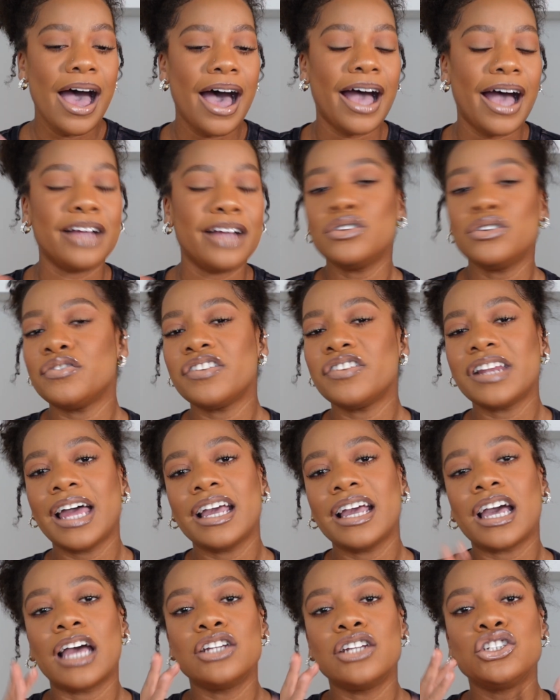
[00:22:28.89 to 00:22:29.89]
I do feel
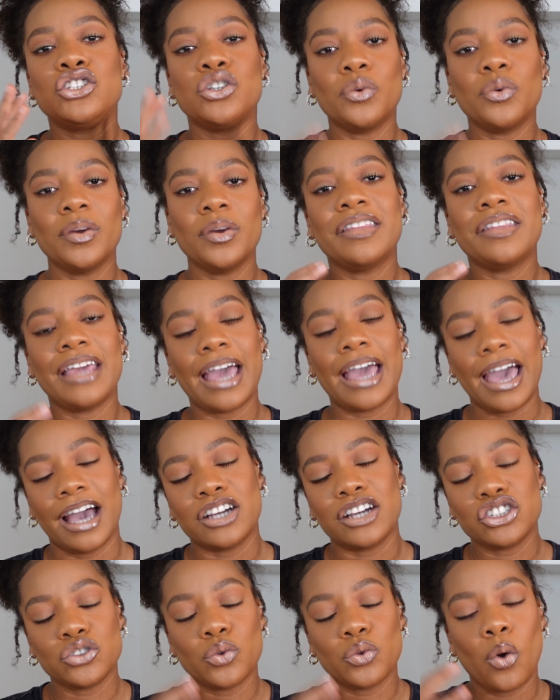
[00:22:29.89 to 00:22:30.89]
like doing the
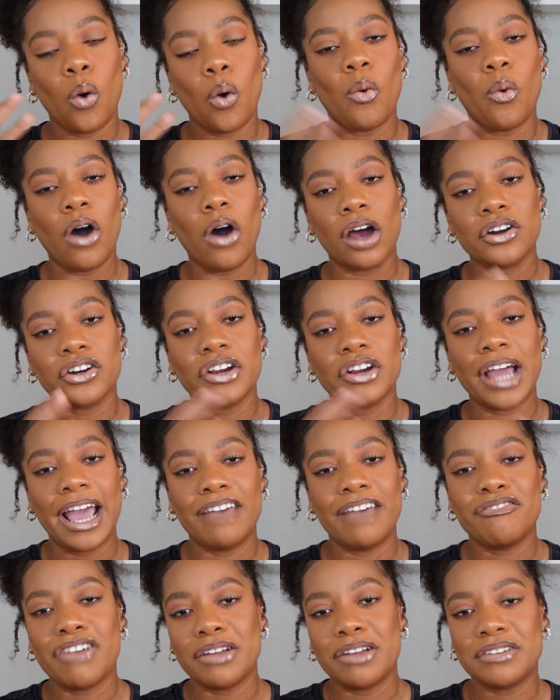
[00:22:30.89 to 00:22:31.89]
actual water
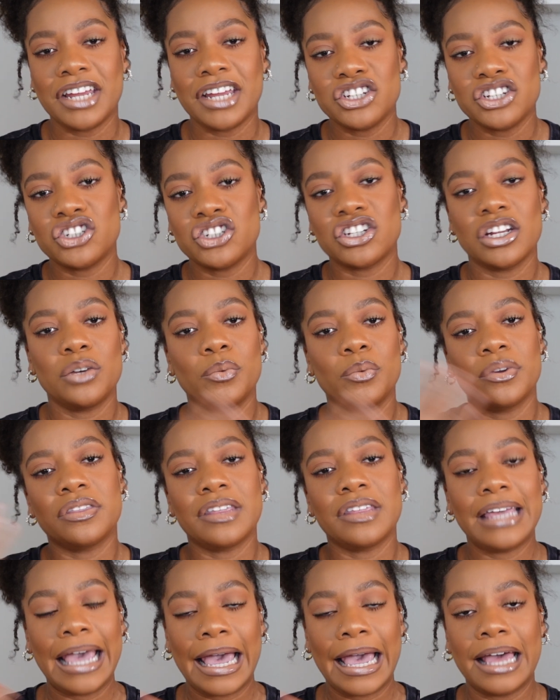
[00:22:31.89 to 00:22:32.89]
and foundation with
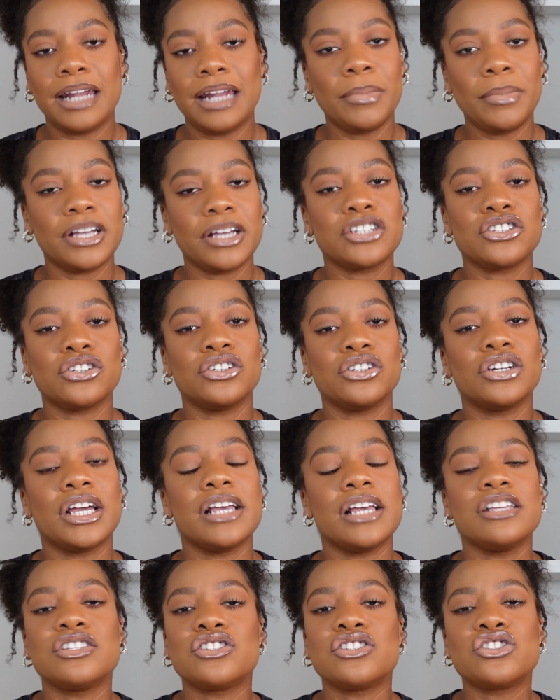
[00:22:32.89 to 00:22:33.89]
the hand mixer
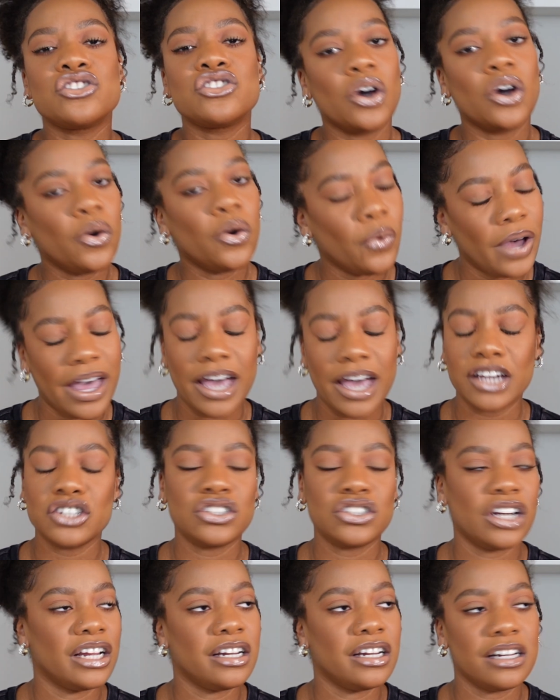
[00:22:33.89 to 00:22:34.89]
is so
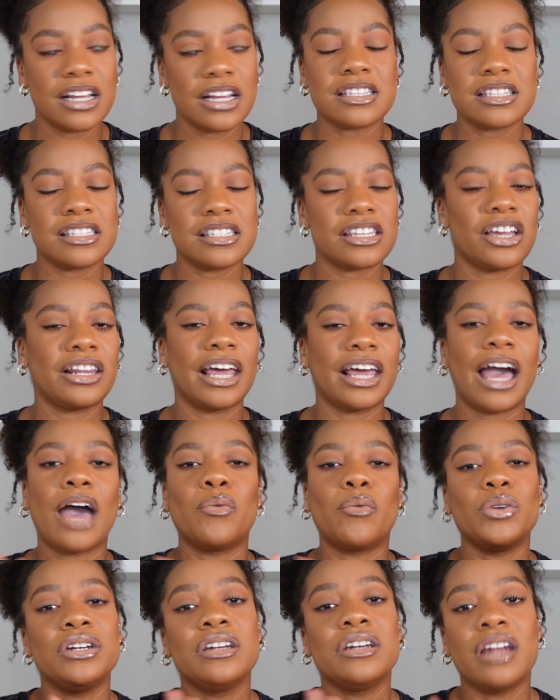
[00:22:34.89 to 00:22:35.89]
extra and unnecessary. Like, I
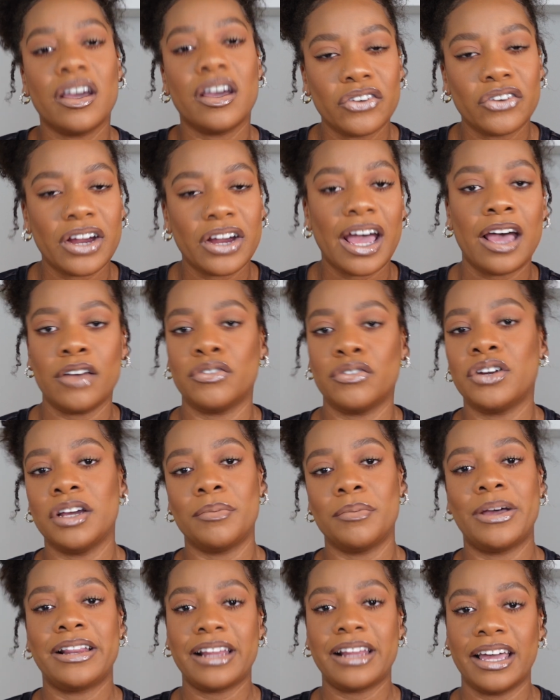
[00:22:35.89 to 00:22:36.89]
would never ever in
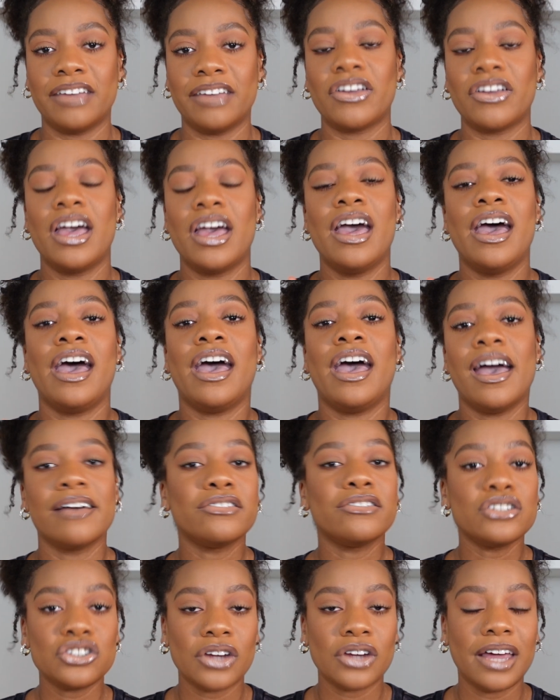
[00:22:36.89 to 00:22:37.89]
my life
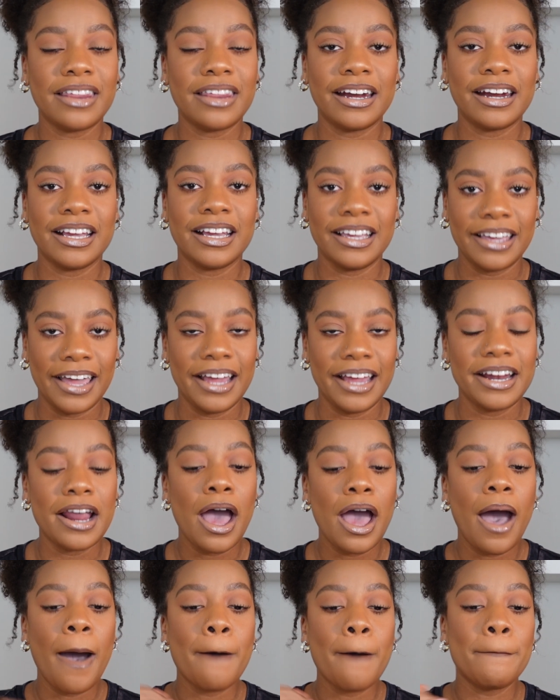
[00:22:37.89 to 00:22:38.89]
ever try that again.
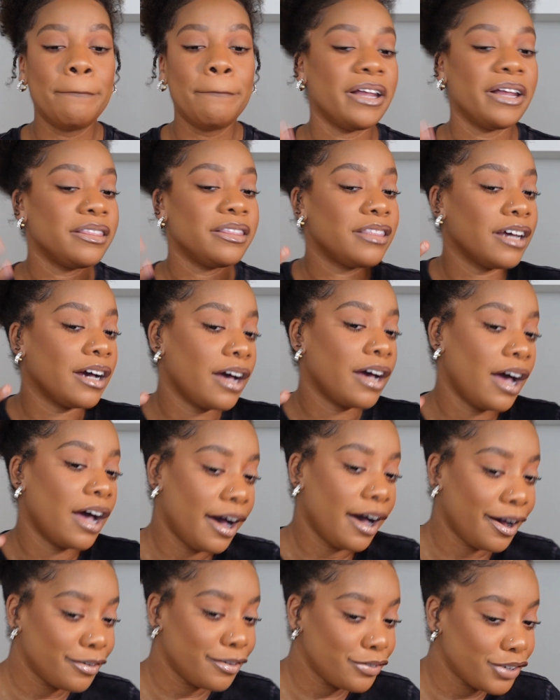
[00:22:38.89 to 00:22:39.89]
But the
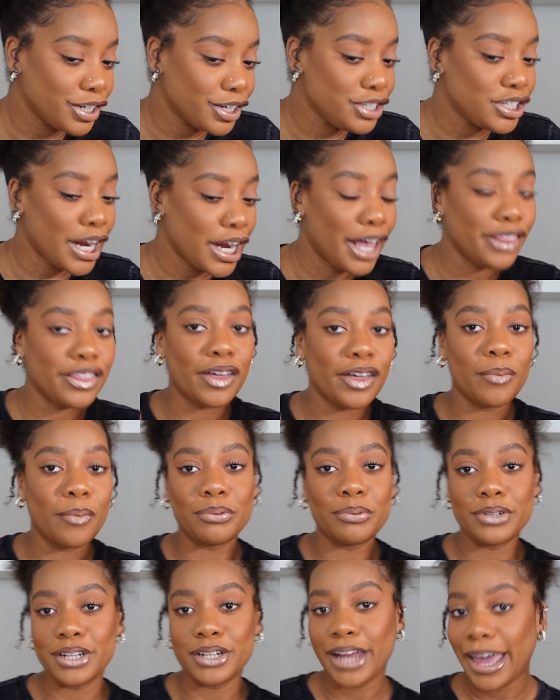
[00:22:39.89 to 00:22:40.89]
coverage and the
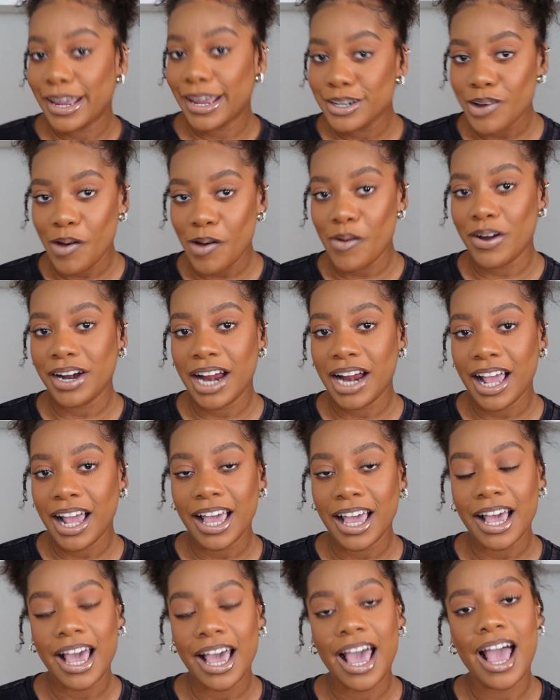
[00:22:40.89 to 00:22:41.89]
blend on
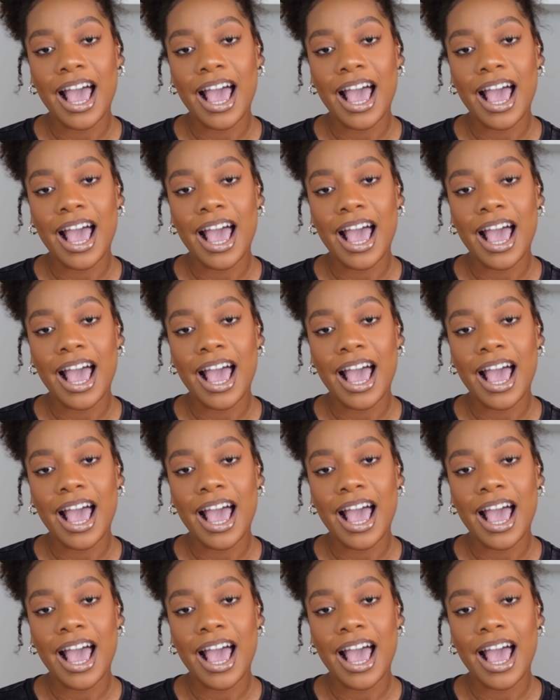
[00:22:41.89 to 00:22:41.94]
it,